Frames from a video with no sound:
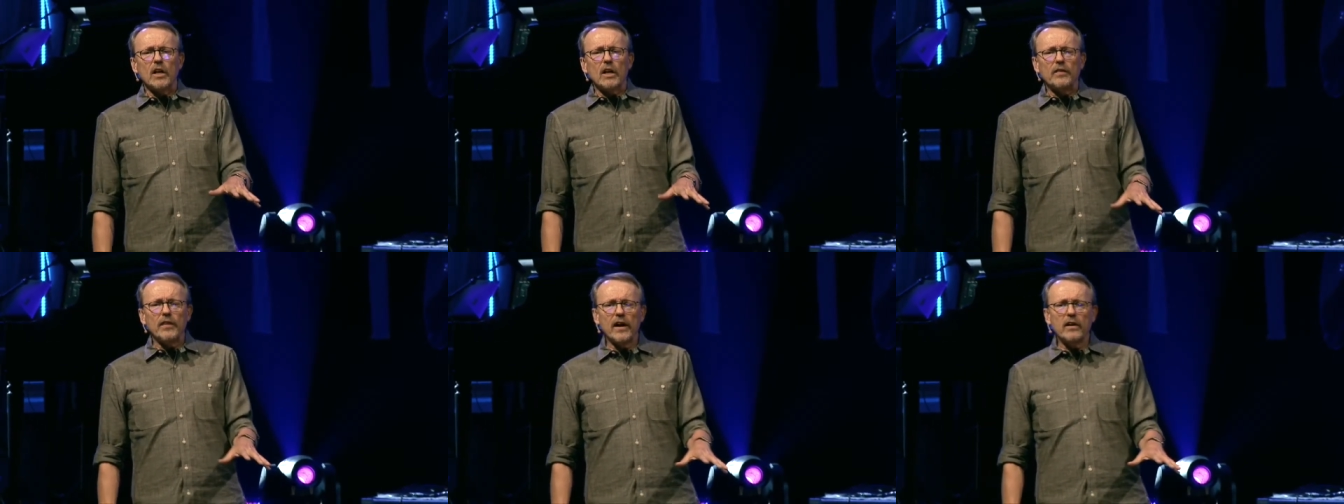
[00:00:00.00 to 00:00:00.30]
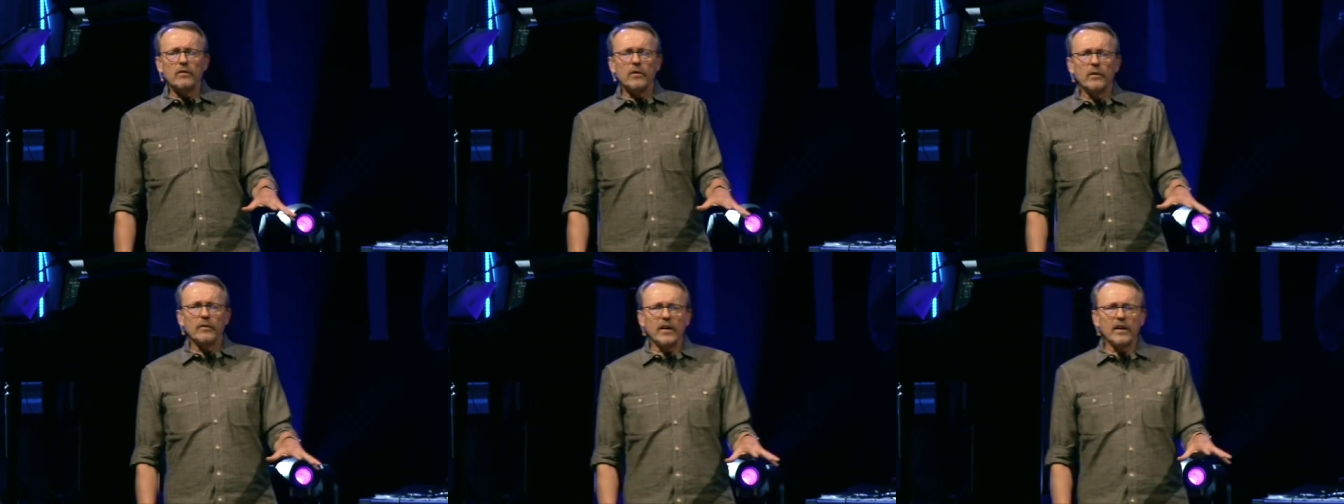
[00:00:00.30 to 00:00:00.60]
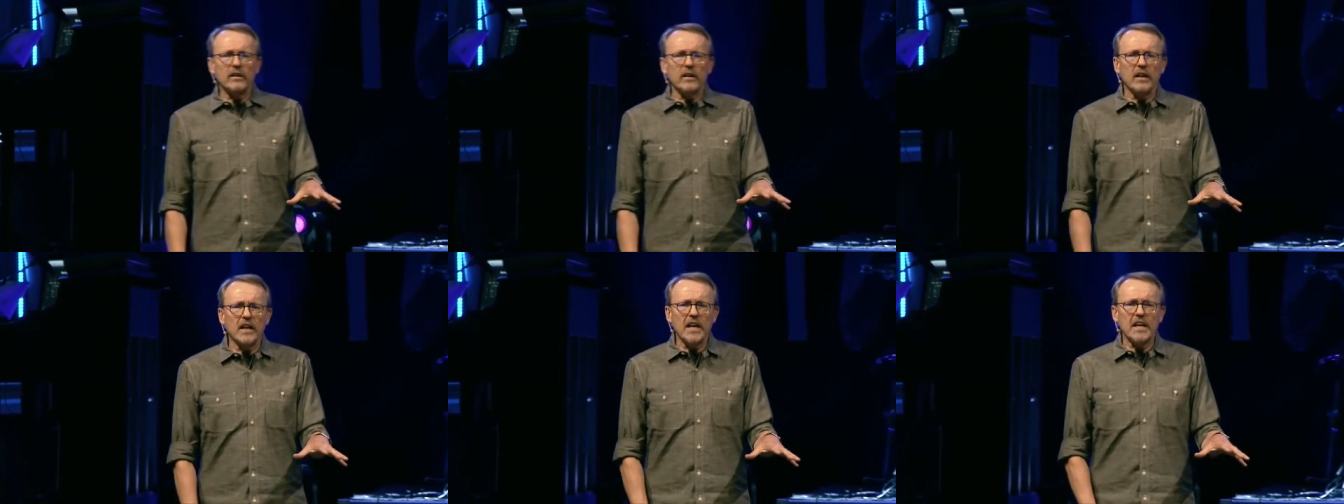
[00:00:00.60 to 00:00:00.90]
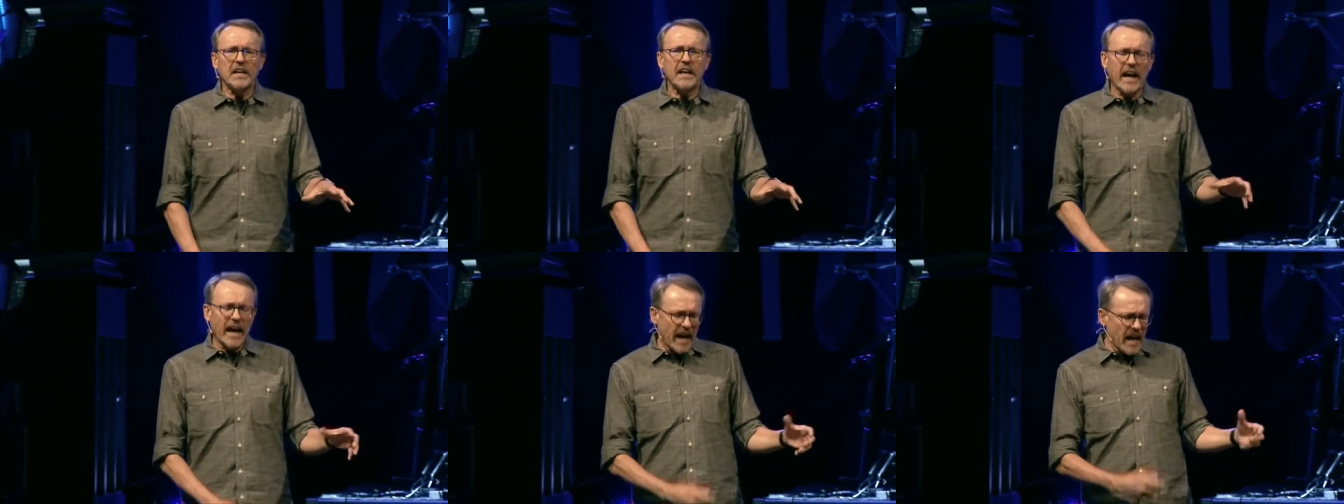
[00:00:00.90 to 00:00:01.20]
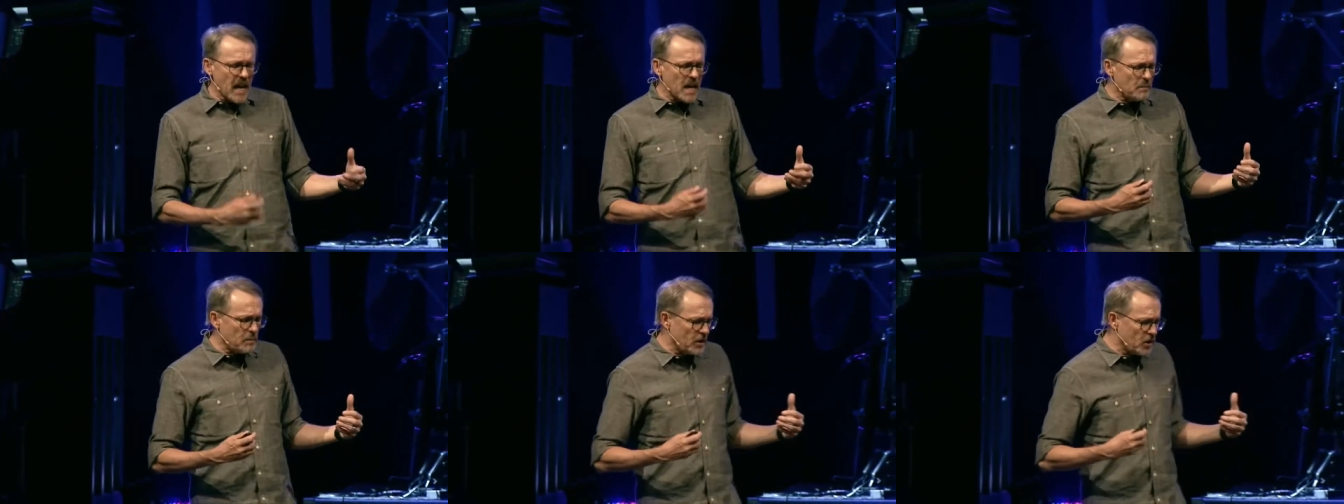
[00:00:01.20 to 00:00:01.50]
He
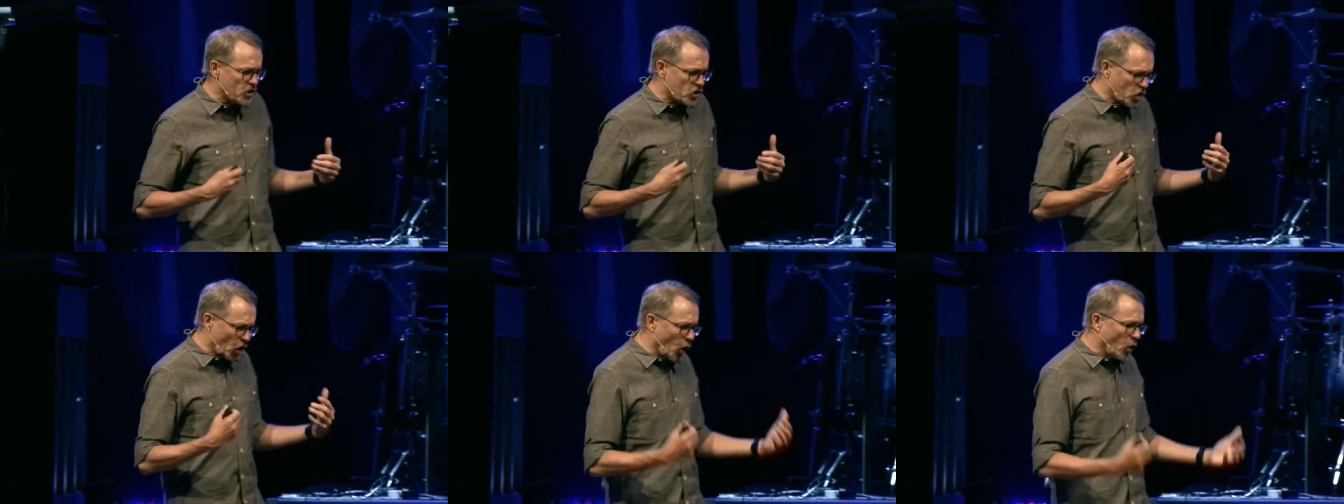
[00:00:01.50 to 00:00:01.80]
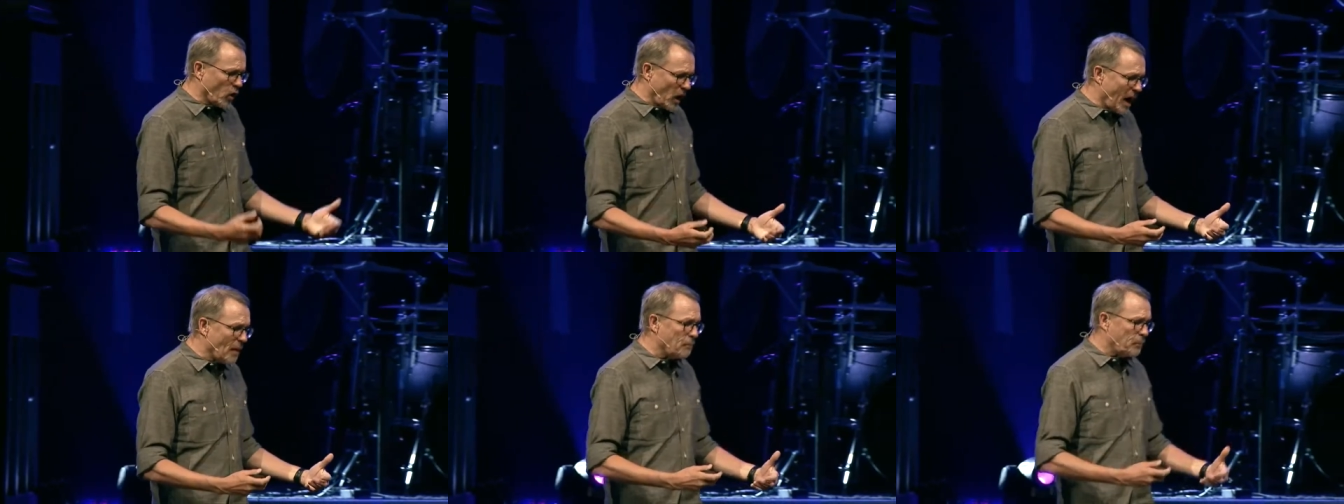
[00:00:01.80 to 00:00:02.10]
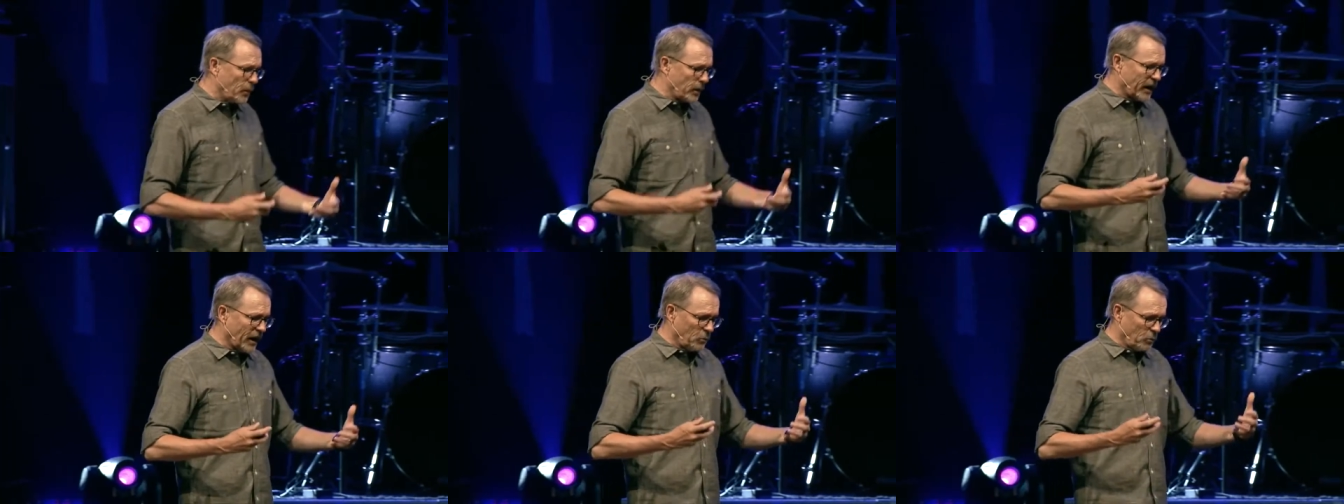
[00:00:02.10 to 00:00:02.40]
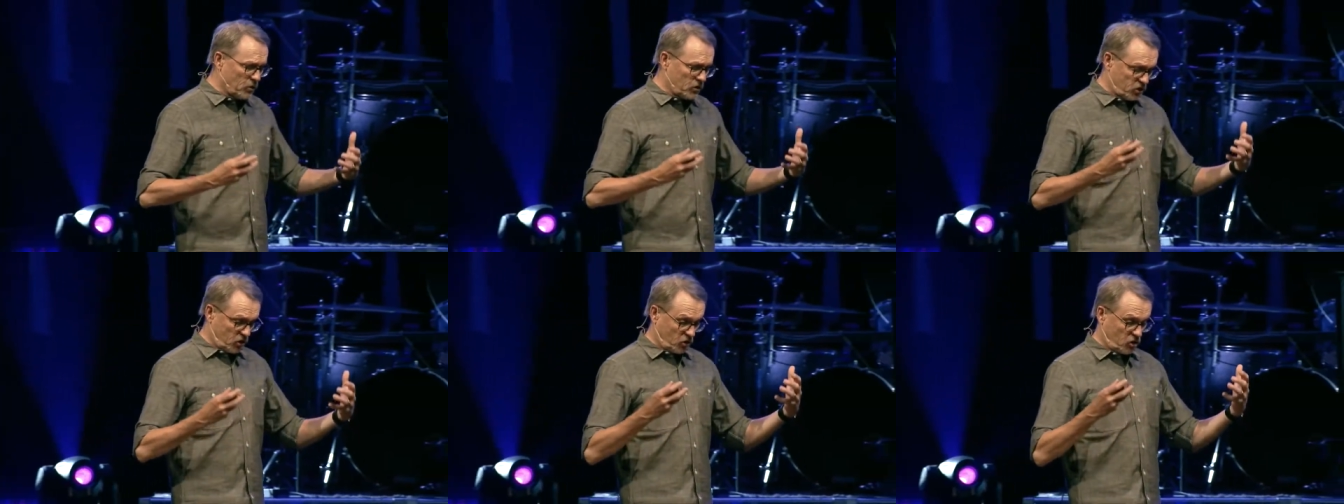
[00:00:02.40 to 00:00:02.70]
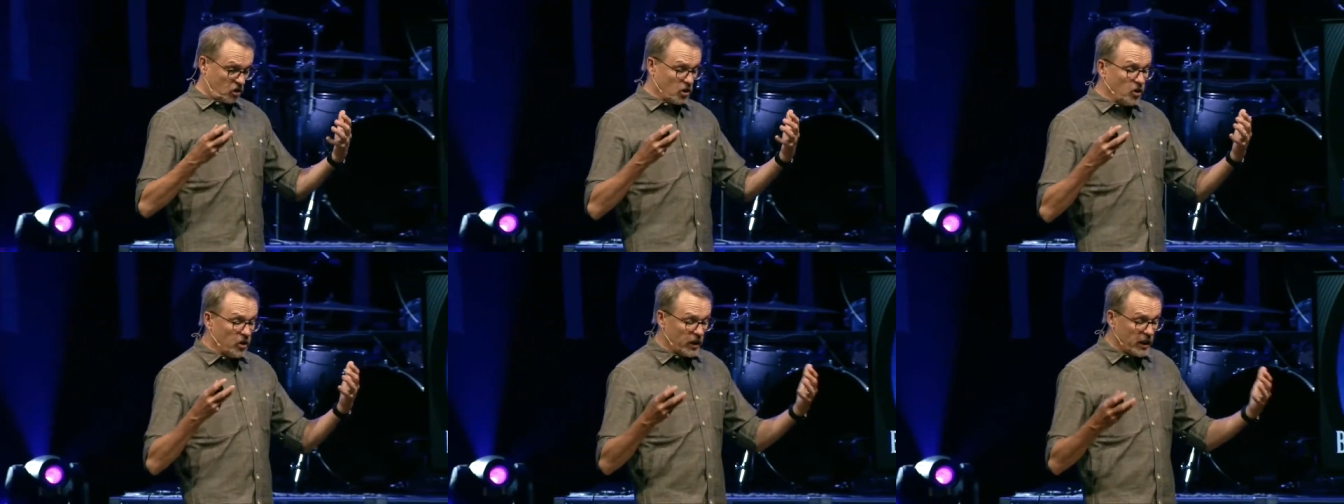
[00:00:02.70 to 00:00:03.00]
came, he showed up when he was
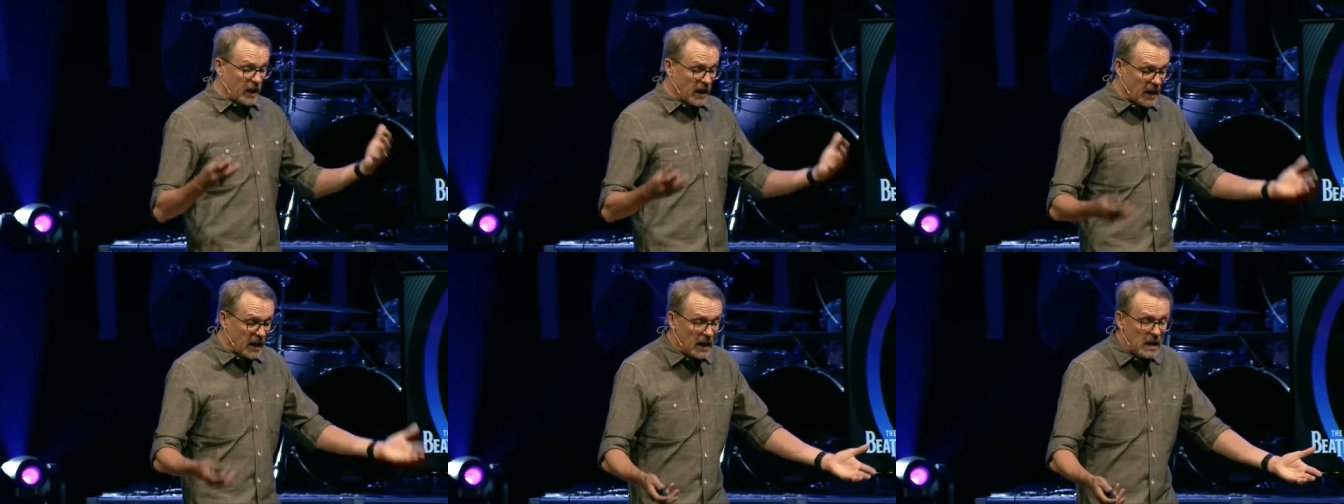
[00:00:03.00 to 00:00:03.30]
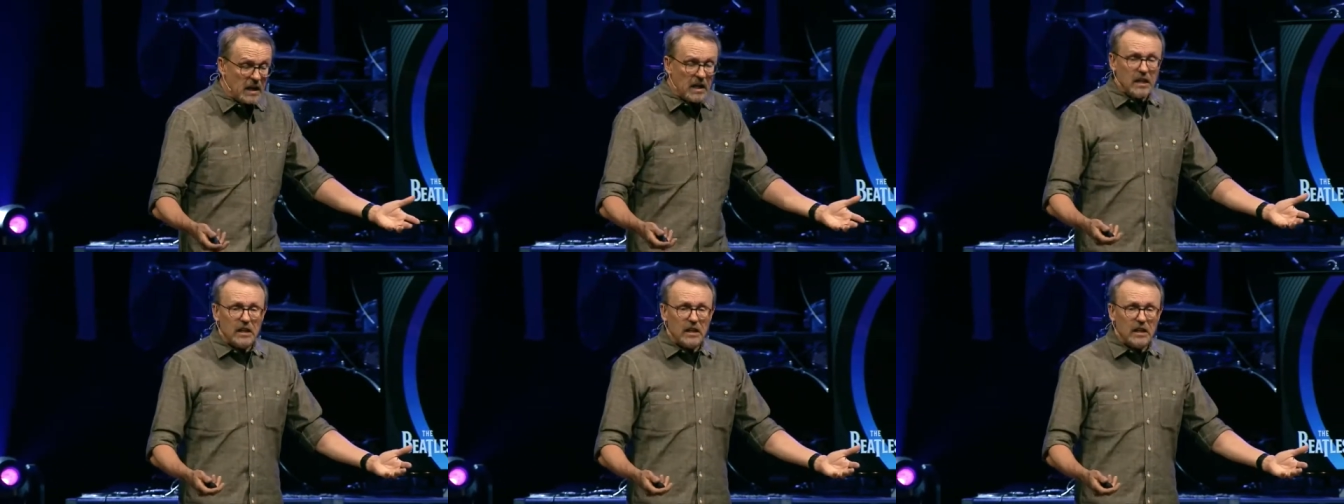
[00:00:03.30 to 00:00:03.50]
30,